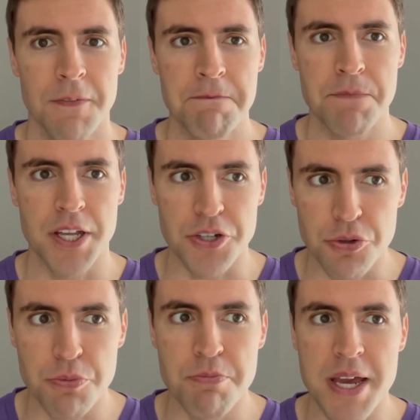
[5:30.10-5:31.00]
and
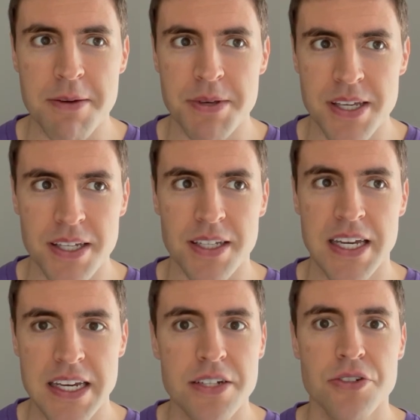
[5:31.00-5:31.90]
you may
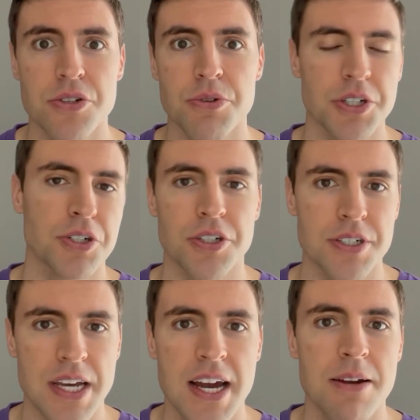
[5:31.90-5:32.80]
begin to incur
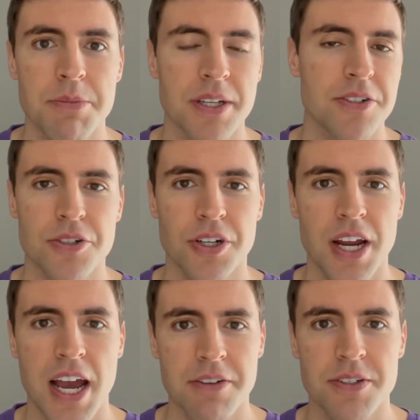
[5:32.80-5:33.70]
debt because you're going to
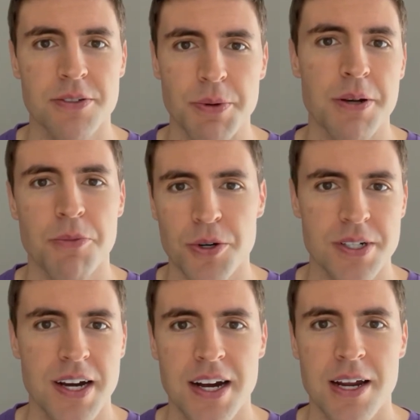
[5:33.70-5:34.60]
have to spend more
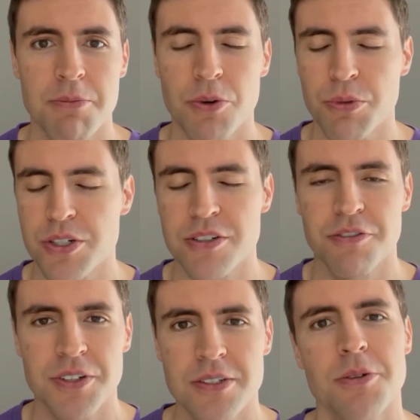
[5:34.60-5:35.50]
time, which
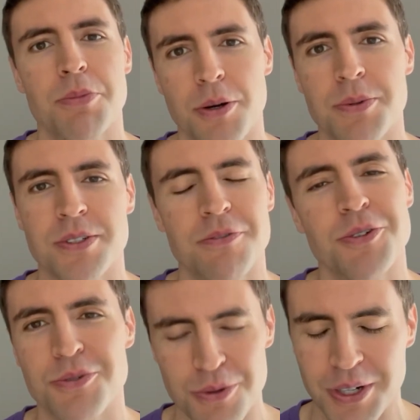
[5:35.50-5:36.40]
defeats the purpose of
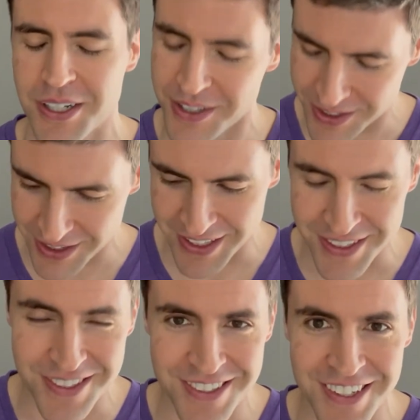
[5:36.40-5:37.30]
you doing
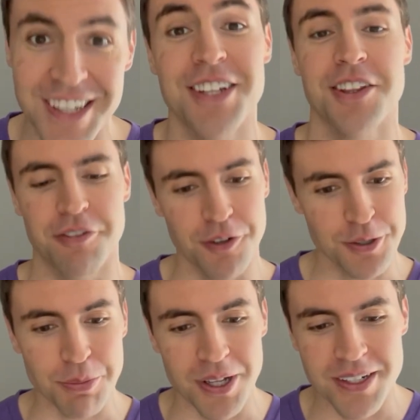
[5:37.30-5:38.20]
this in the
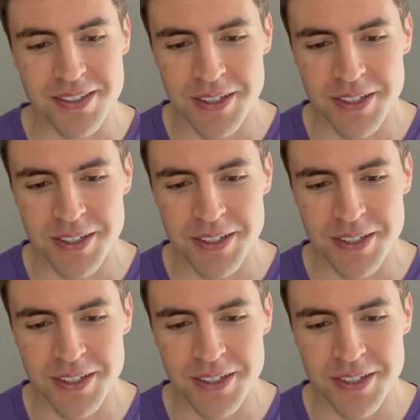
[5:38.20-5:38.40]
first place.